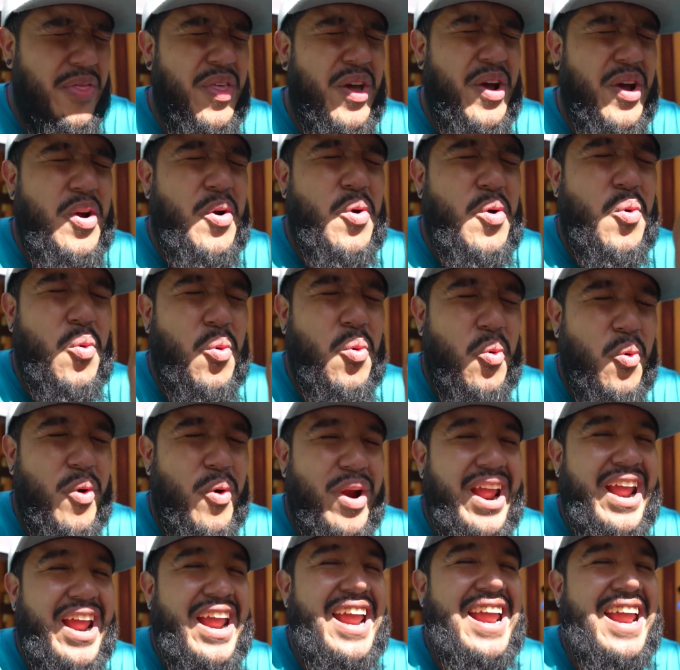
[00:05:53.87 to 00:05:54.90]

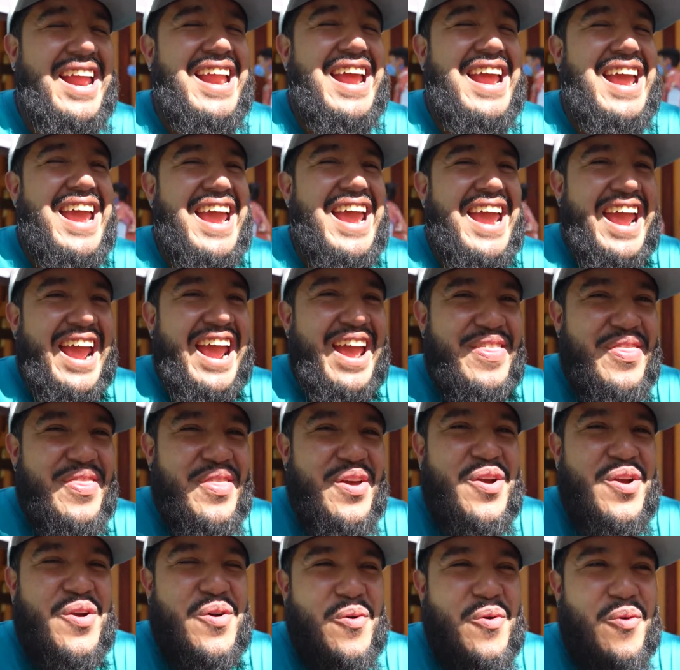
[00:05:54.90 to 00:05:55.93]

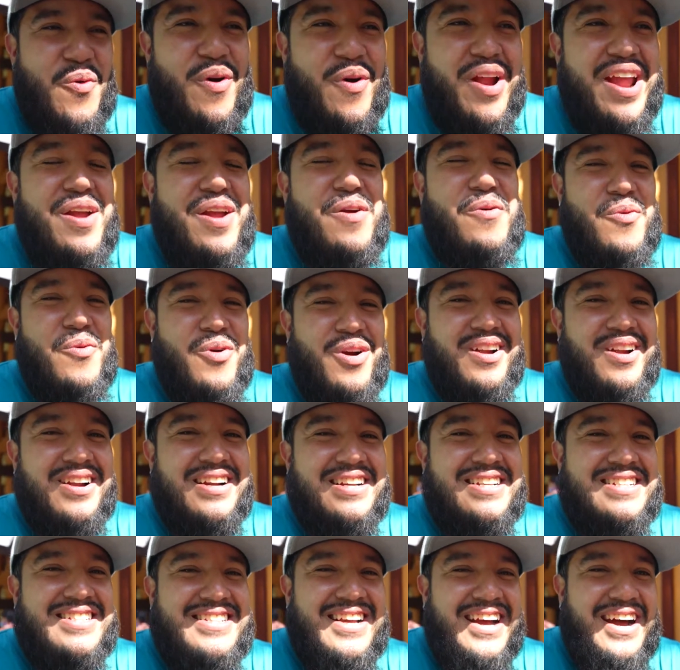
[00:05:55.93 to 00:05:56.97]
the great words
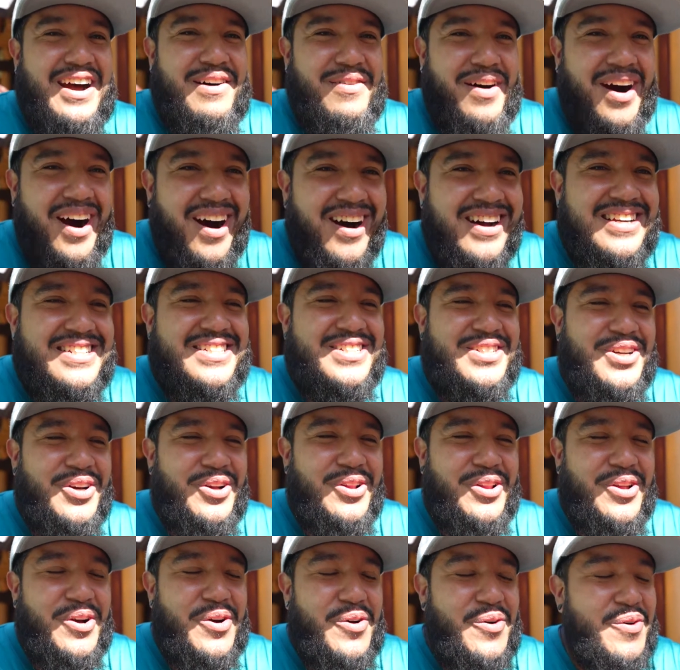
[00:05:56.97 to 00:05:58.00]
of Han
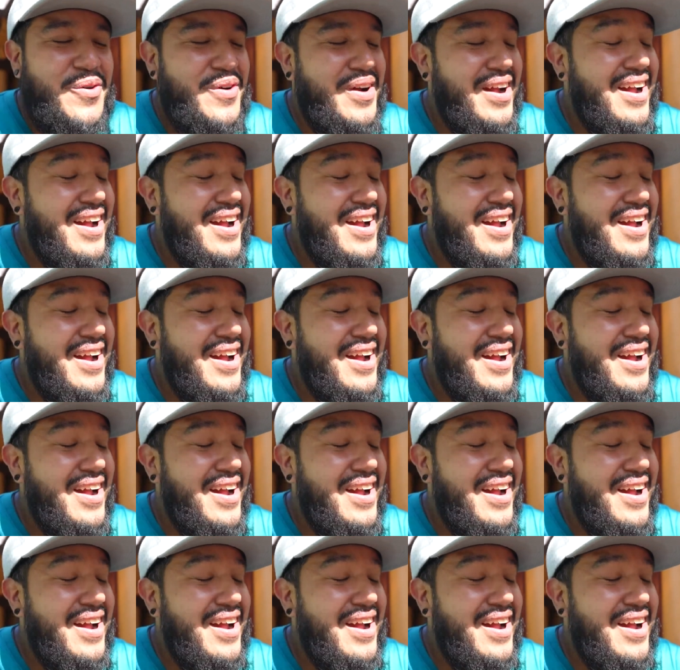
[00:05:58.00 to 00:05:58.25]
Solo,